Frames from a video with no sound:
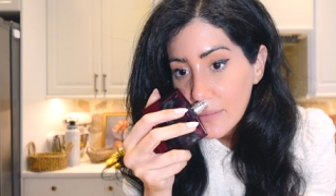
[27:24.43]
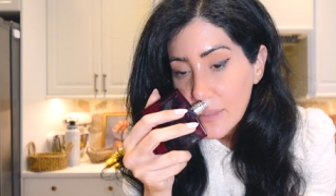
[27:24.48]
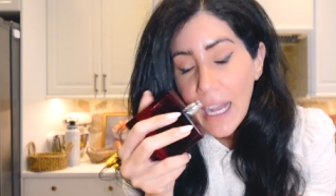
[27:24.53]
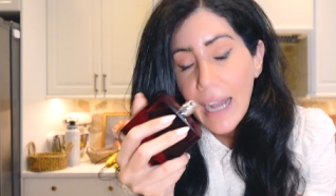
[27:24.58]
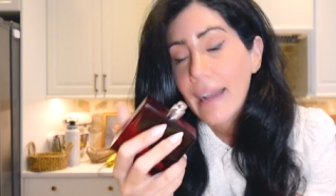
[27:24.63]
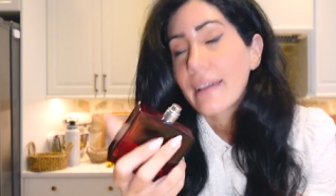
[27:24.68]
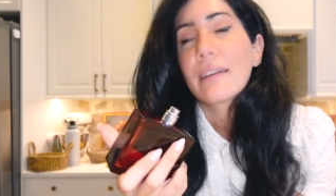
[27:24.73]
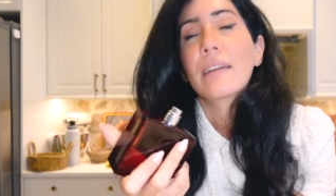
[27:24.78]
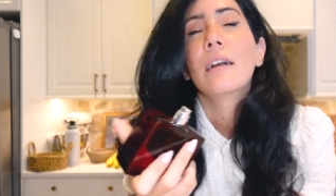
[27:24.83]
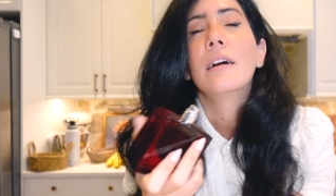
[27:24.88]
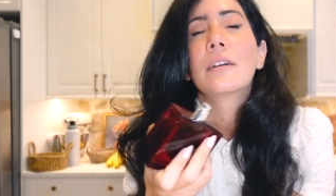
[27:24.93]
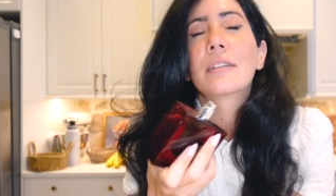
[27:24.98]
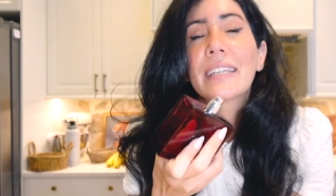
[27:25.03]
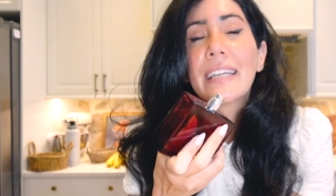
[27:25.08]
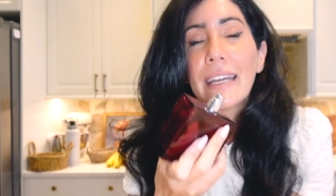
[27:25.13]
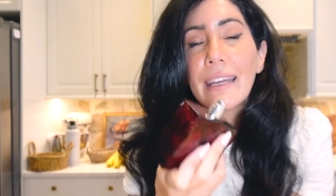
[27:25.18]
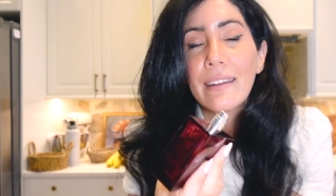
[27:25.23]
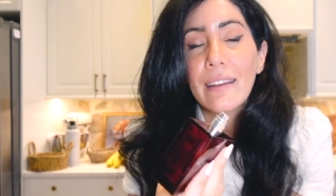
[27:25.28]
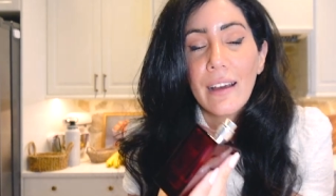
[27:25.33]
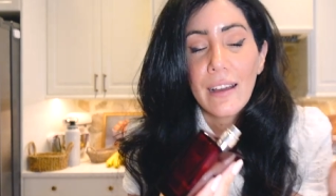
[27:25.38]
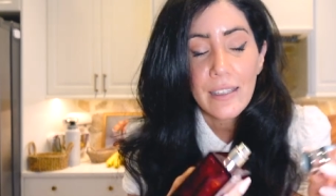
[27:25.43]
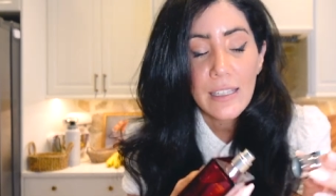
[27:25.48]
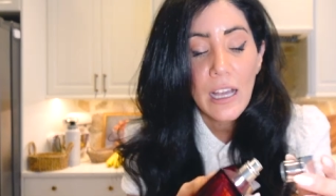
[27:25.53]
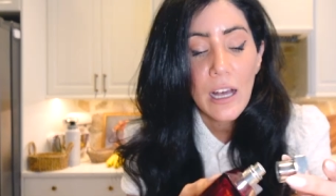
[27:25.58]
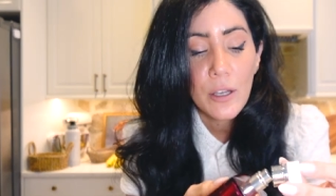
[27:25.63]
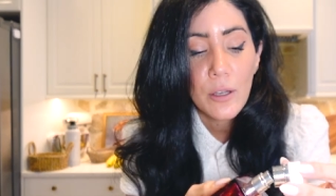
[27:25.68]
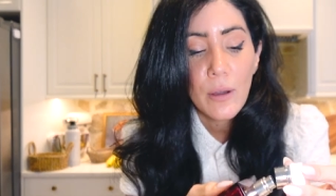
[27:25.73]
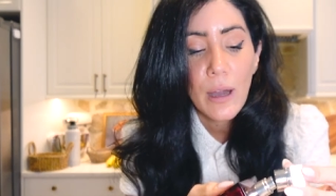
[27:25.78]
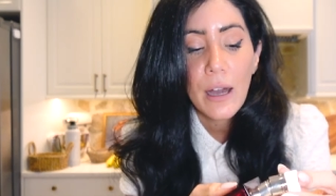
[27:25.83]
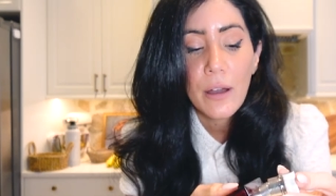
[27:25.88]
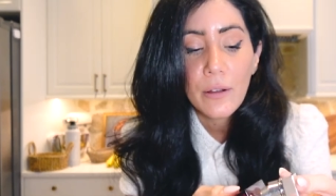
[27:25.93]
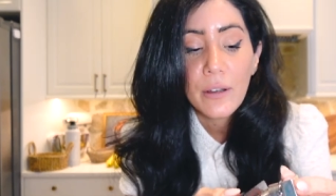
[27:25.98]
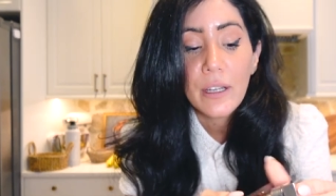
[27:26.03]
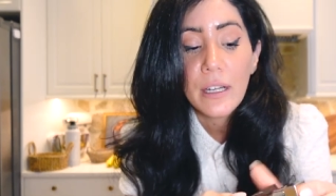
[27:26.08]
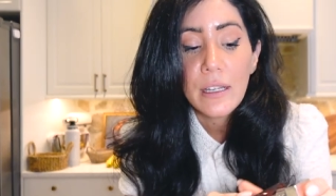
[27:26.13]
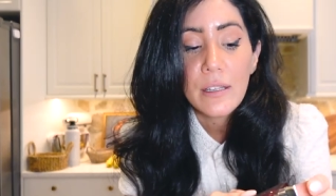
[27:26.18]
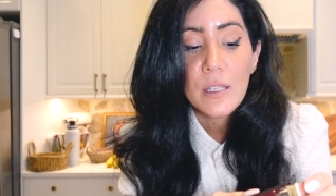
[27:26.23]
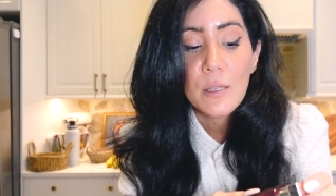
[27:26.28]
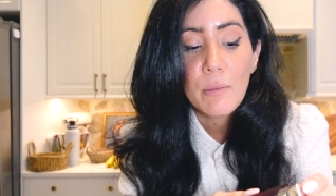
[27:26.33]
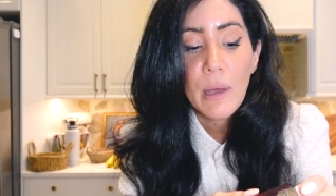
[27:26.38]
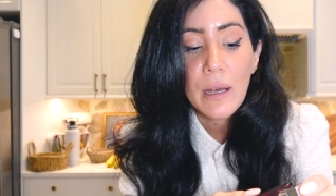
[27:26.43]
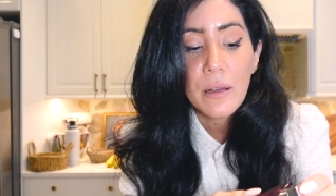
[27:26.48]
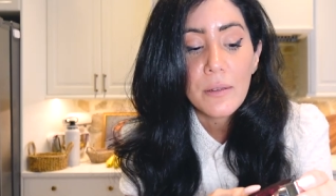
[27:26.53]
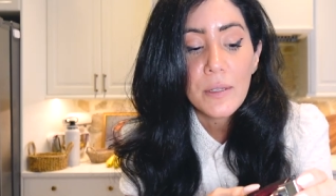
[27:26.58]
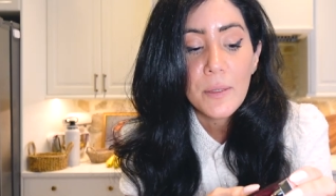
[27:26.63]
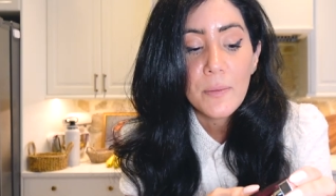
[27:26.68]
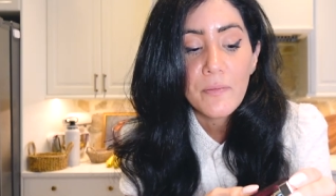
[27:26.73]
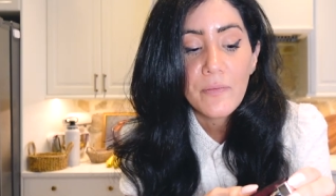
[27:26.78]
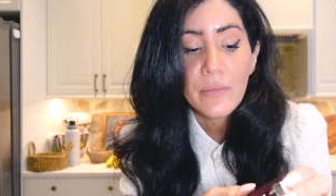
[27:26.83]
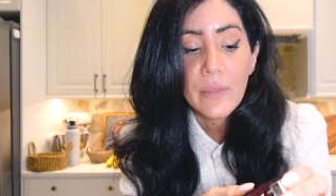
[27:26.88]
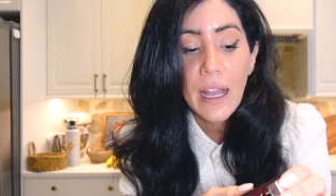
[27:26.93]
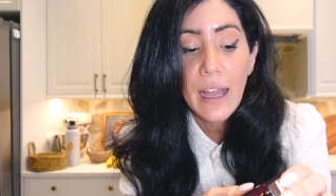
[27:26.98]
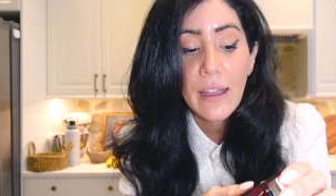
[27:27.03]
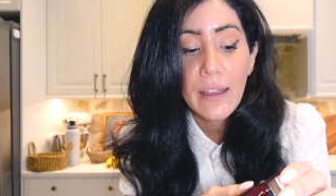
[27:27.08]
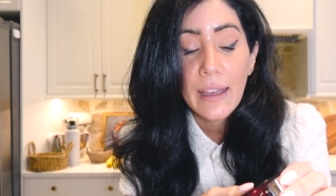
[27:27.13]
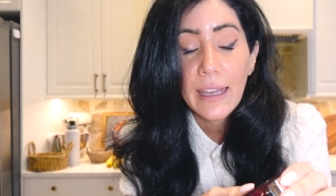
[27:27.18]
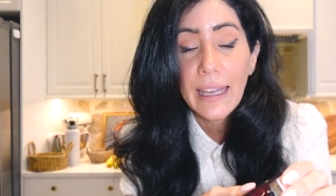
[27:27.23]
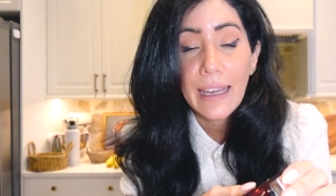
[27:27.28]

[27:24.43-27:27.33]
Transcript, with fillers: I cannot tell you how good it smells. I